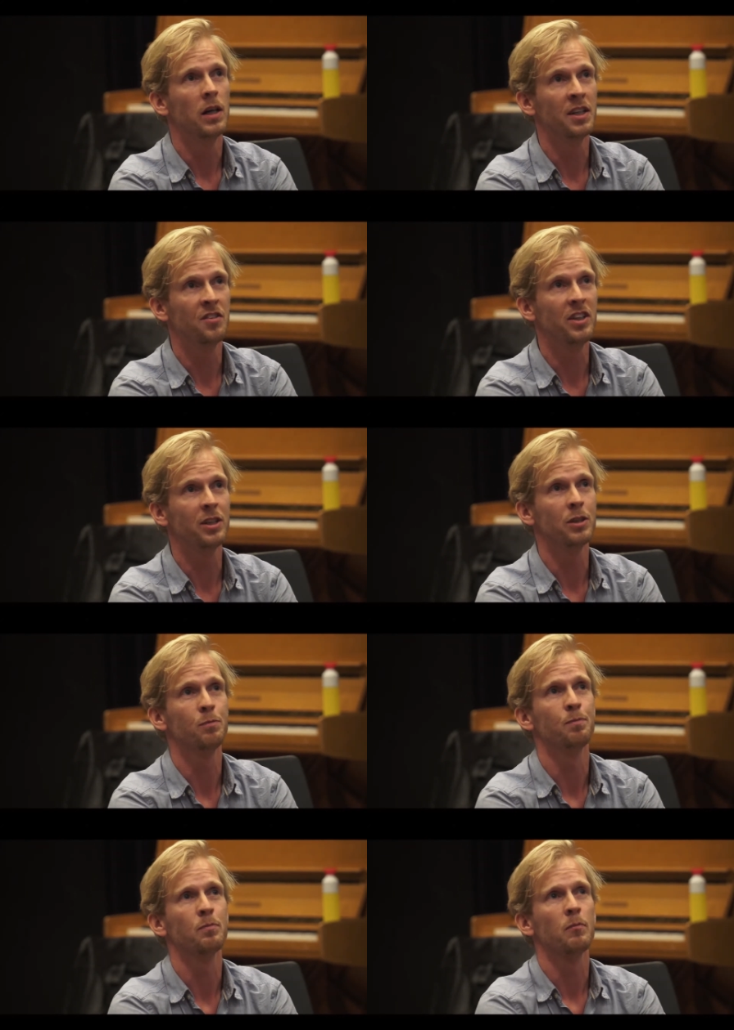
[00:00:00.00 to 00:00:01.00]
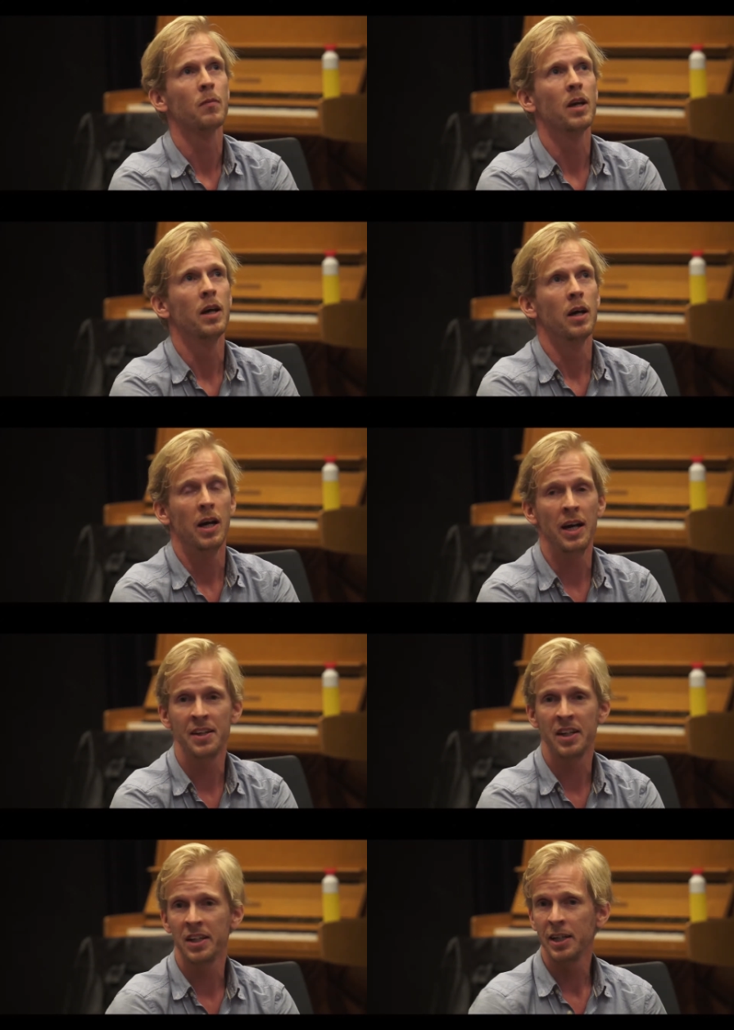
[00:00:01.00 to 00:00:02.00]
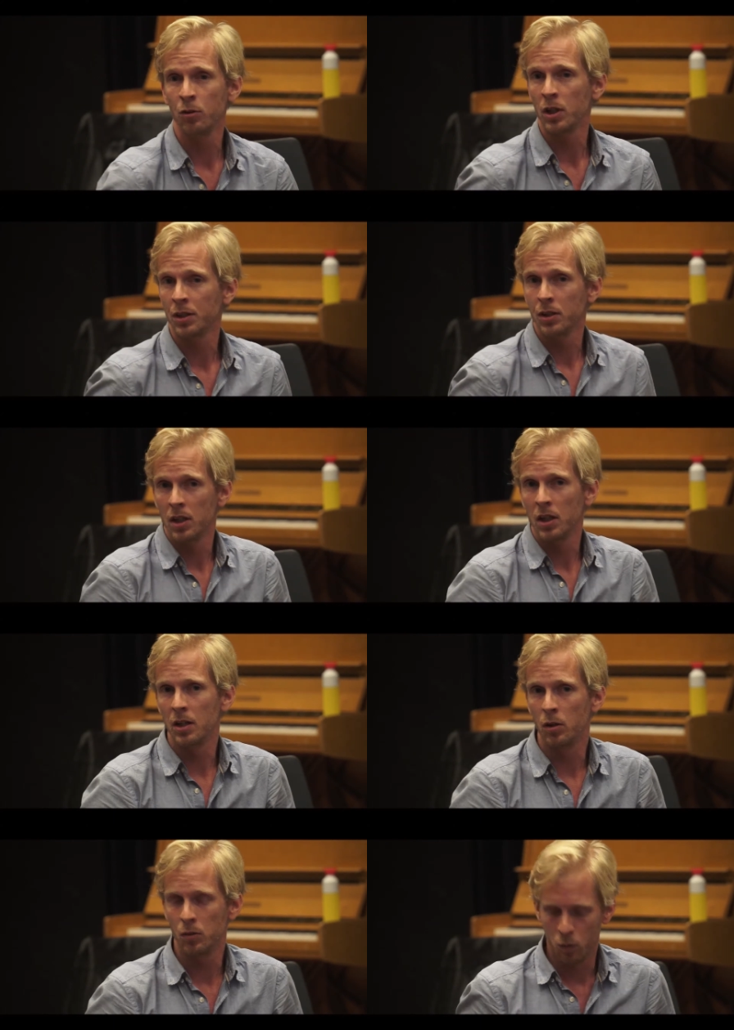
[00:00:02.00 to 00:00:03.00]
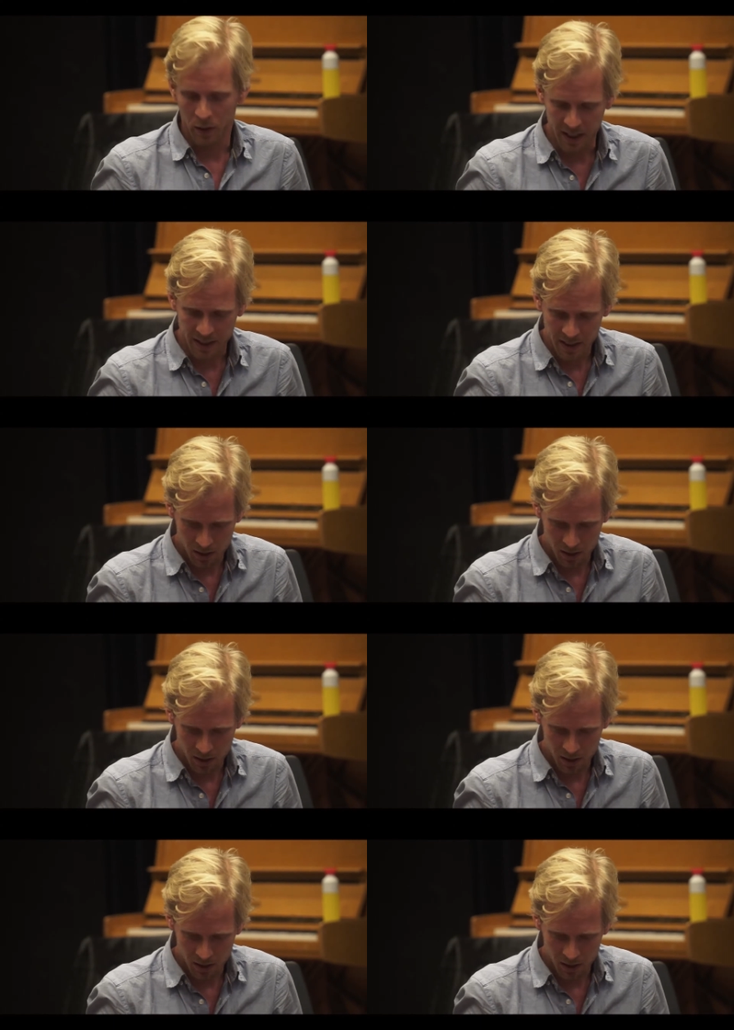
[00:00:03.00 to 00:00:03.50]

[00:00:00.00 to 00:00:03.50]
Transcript: in a theater. And then later on, we did